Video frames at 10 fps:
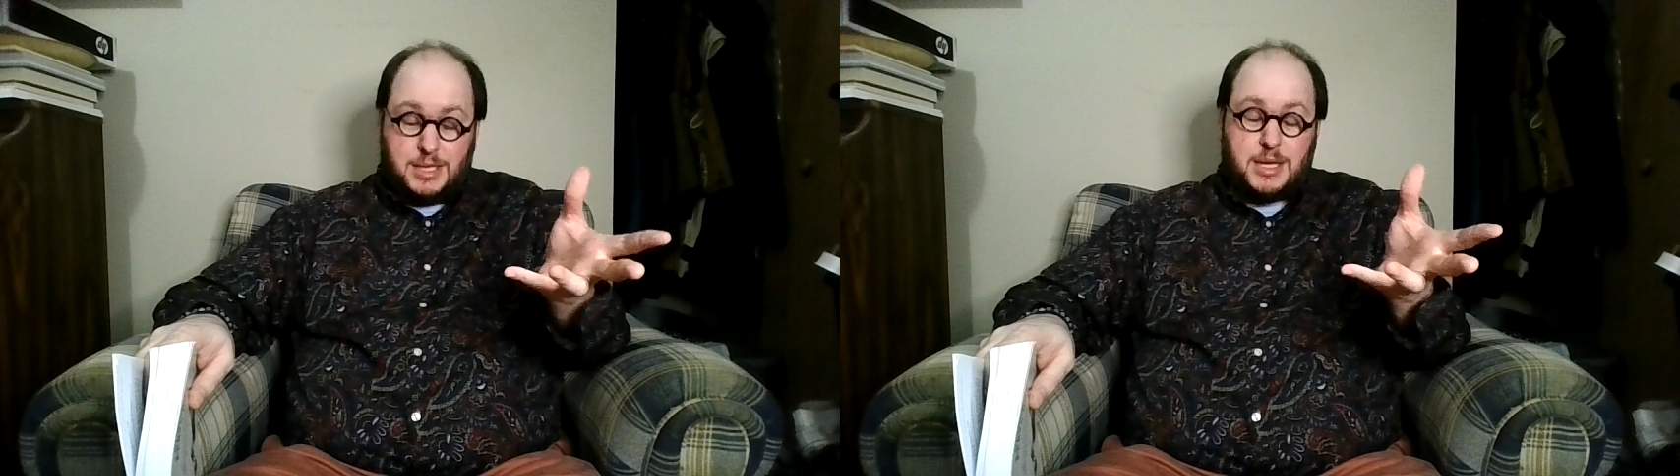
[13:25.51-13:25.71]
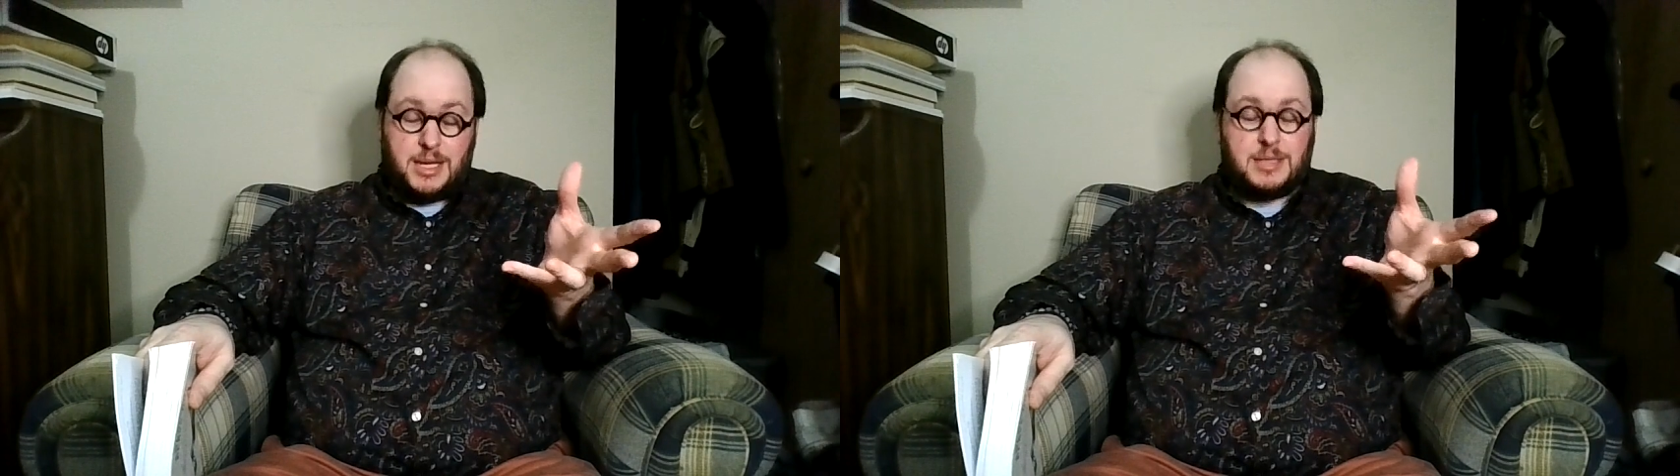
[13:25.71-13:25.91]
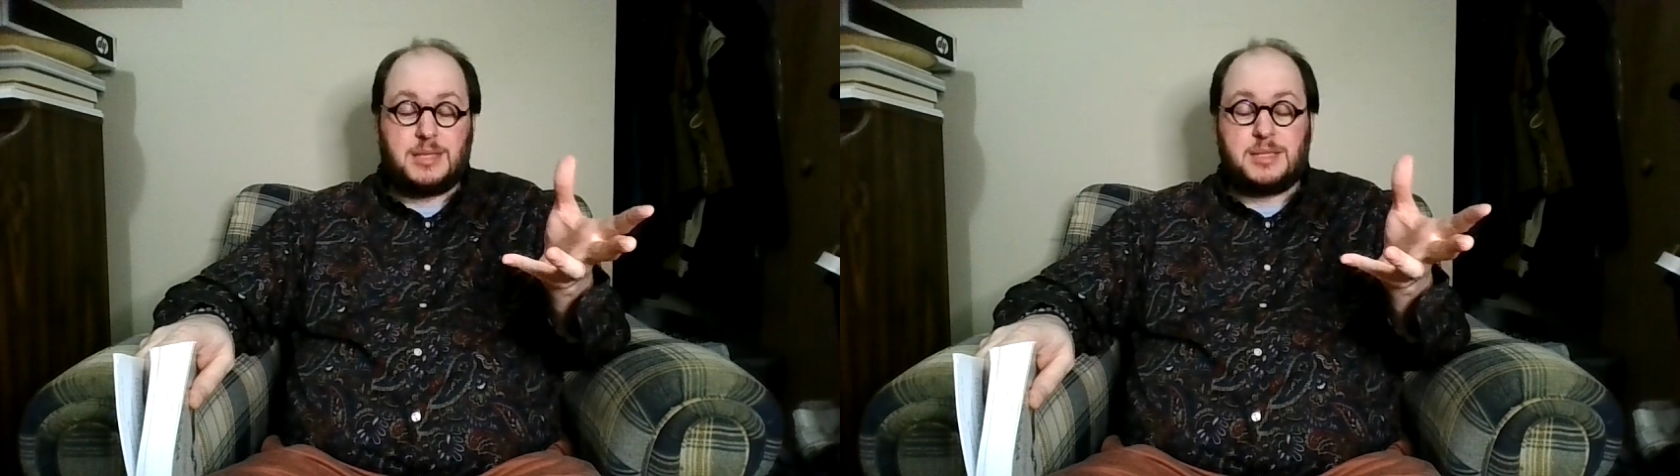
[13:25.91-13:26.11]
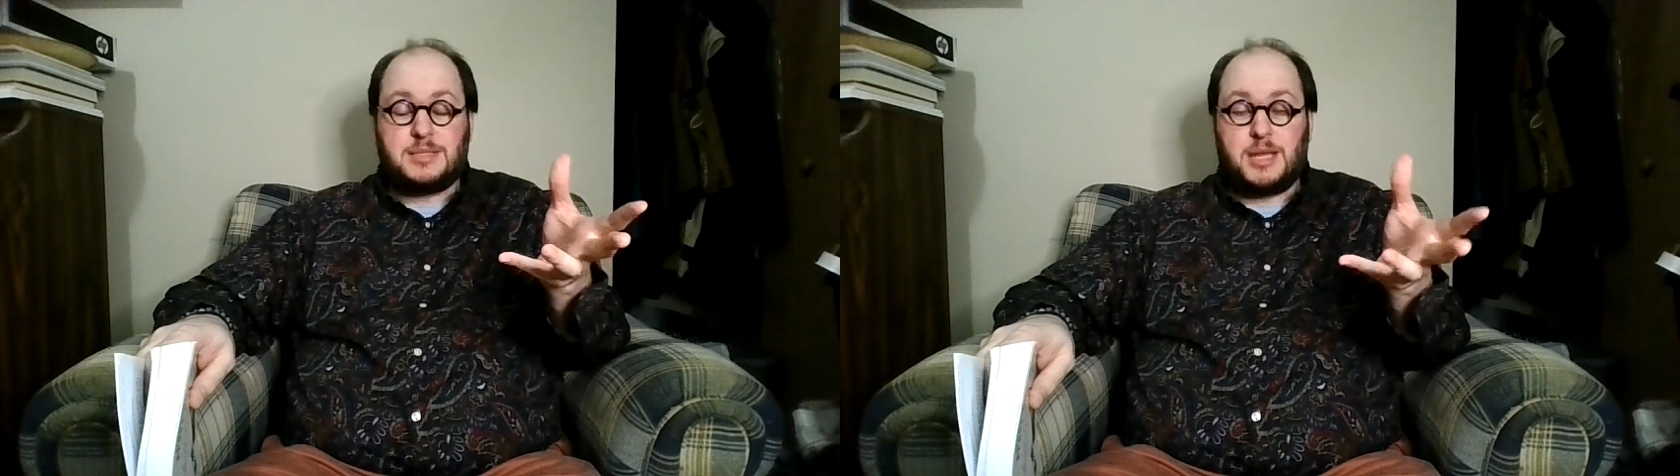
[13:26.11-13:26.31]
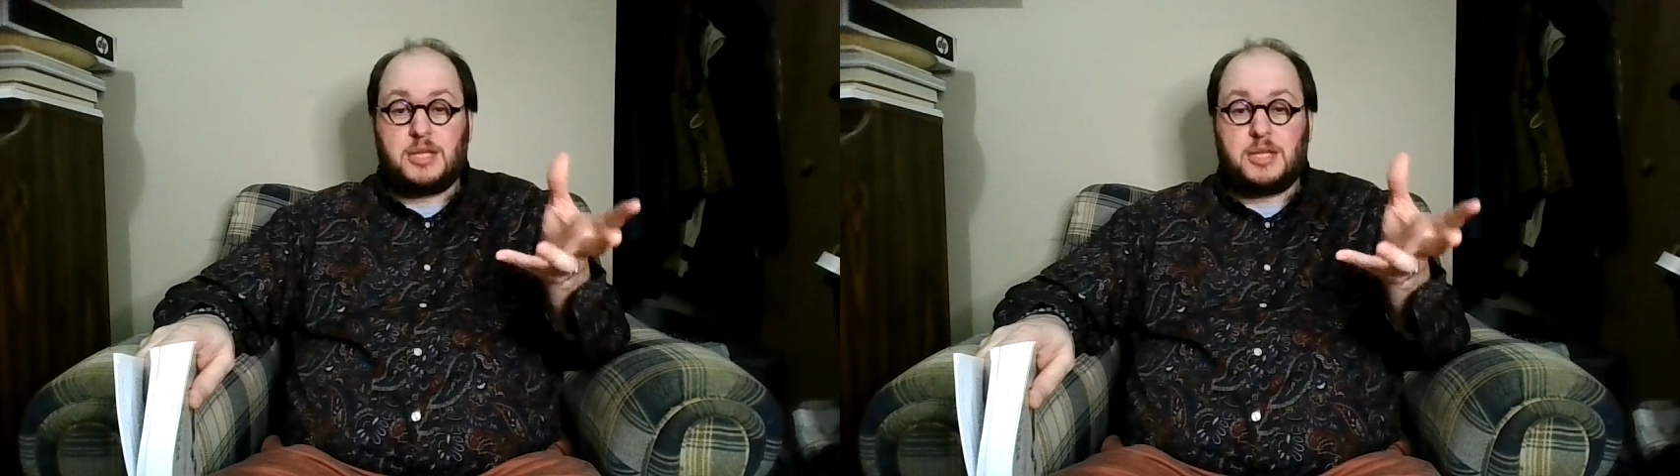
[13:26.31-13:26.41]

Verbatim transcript: and 90s